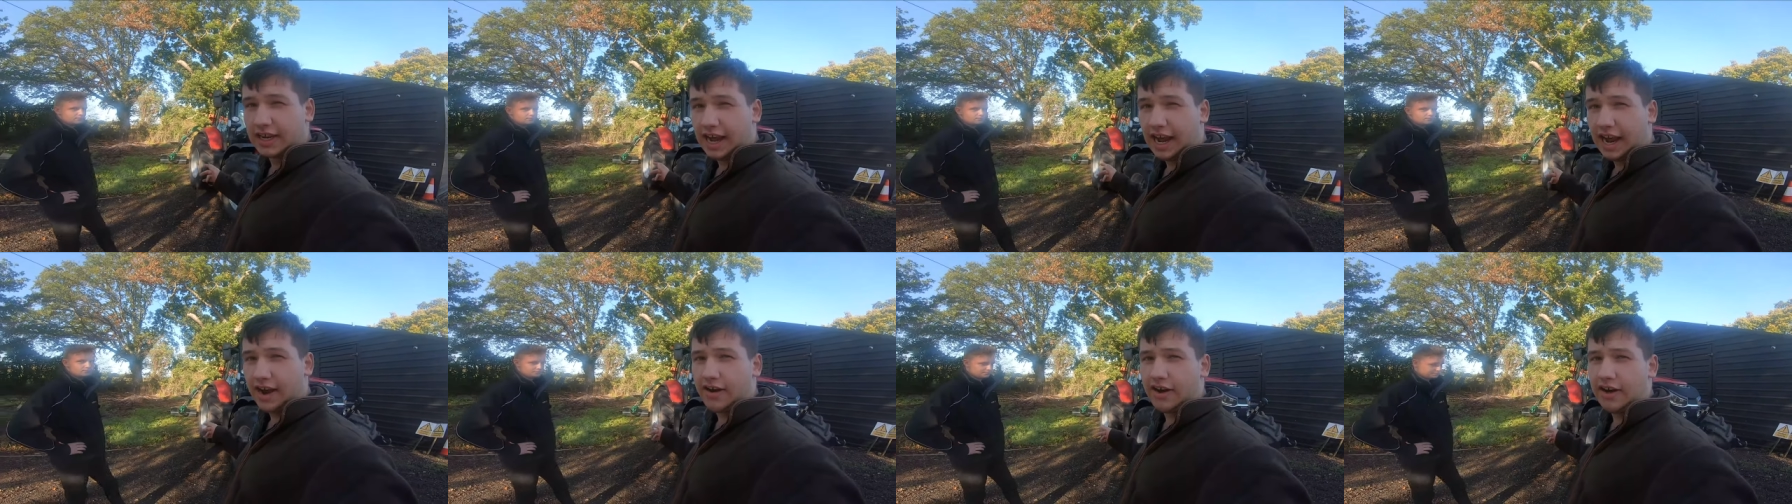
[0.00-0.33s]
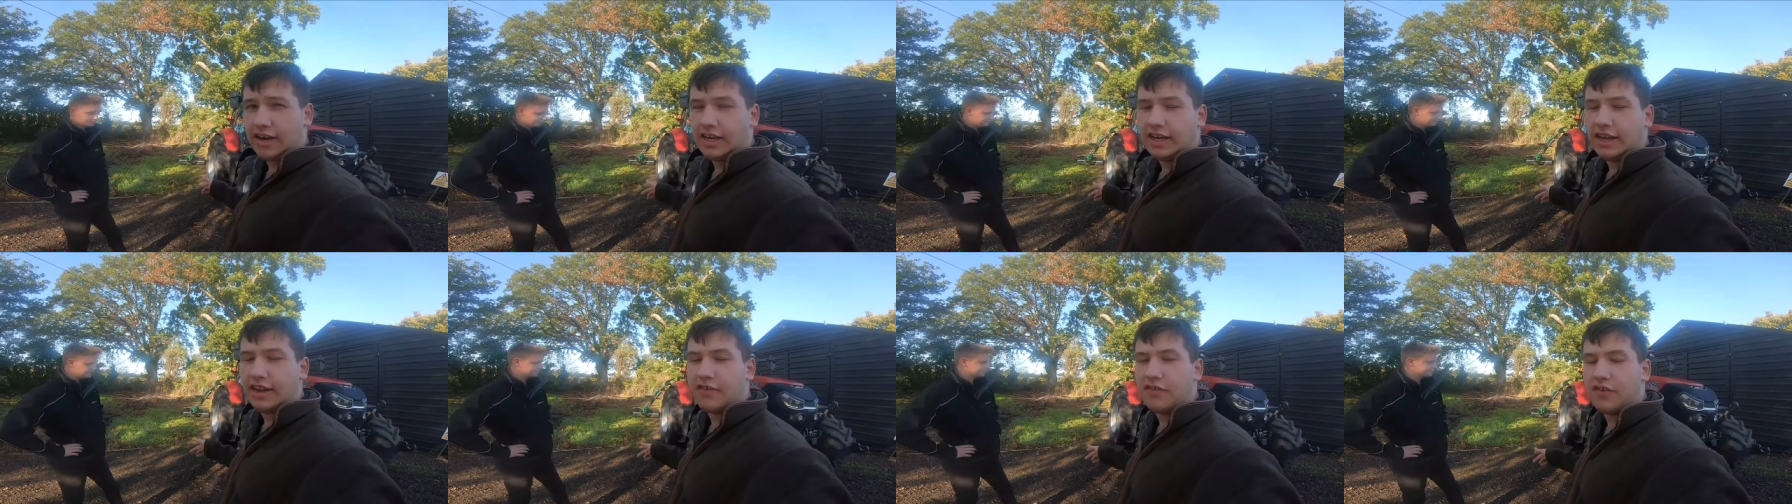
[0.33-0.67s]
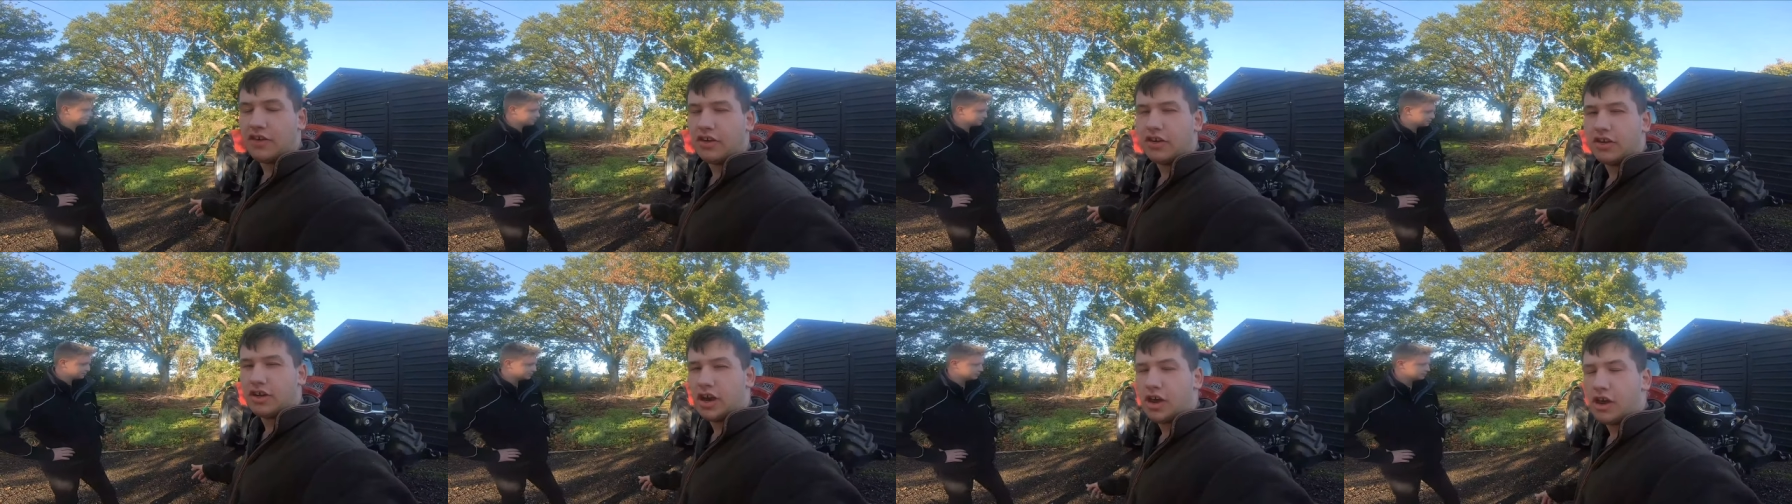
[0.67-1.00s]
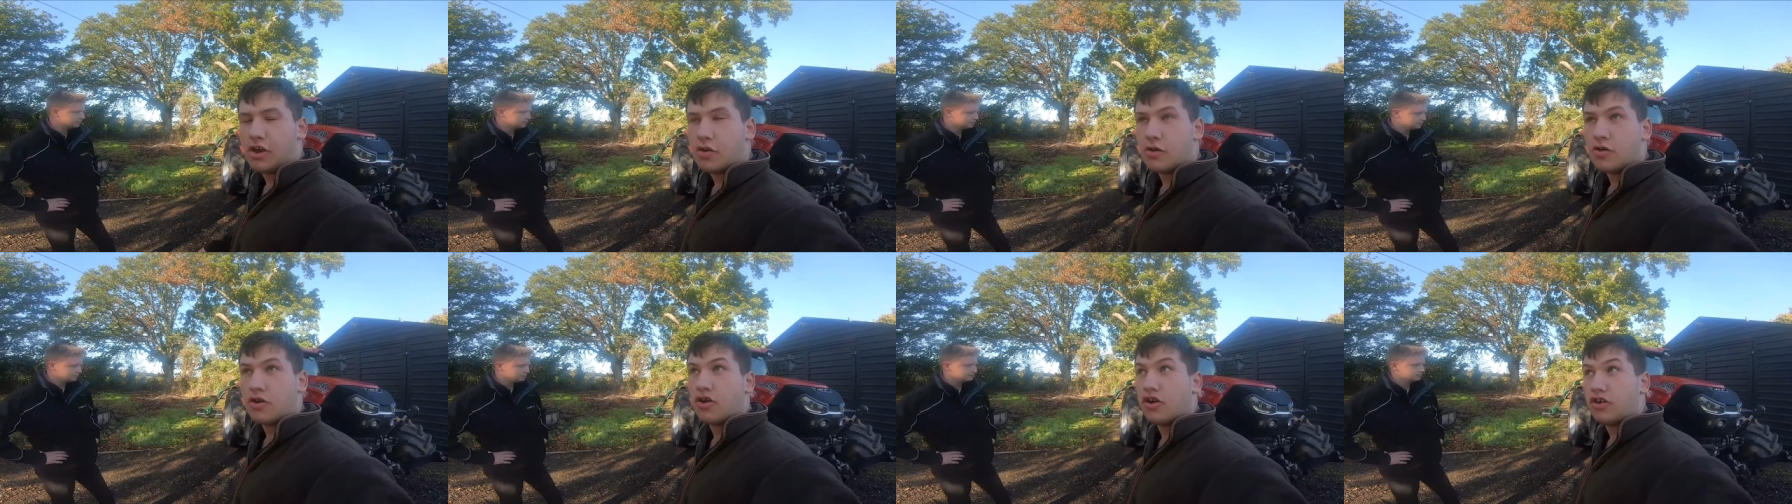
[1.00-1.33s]
Harry if you
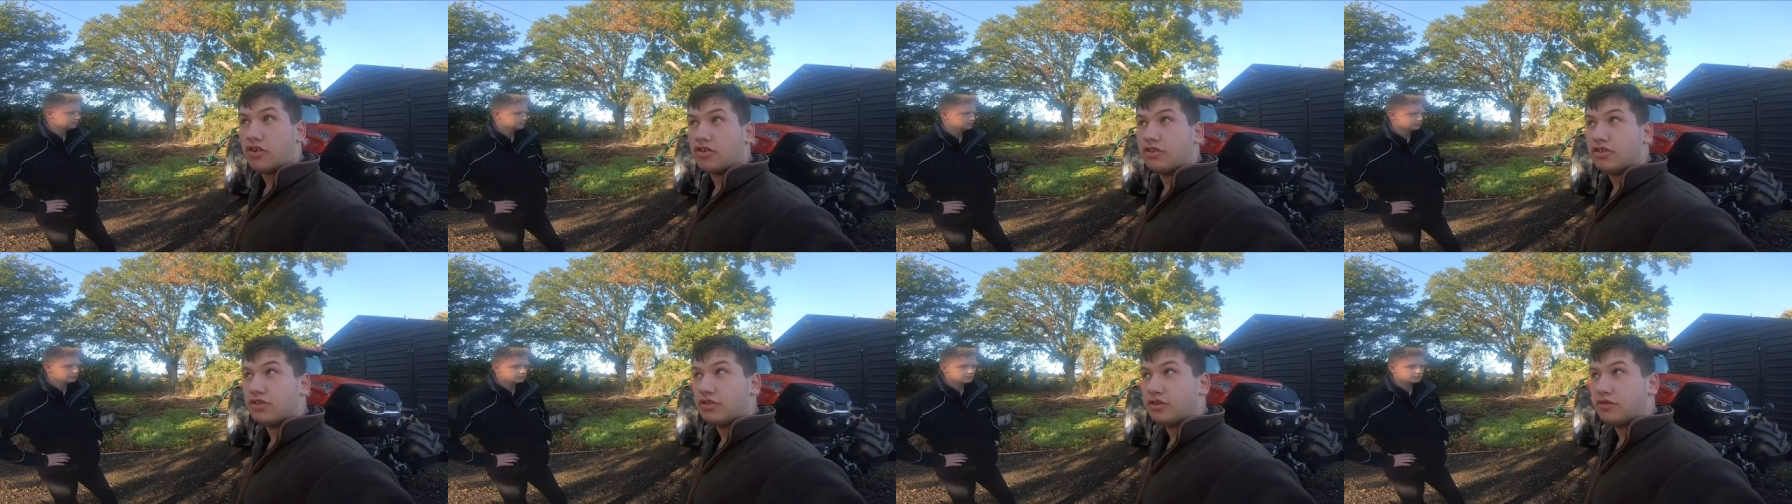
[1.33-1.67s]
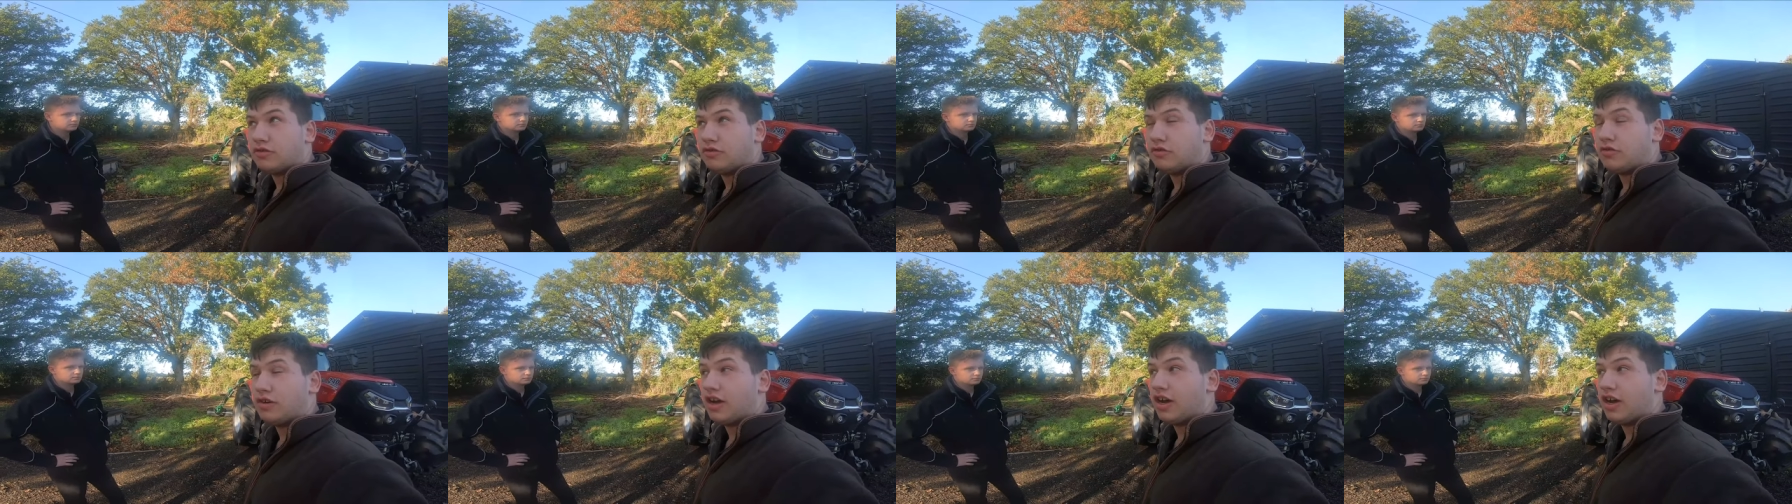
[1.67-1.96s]
go on to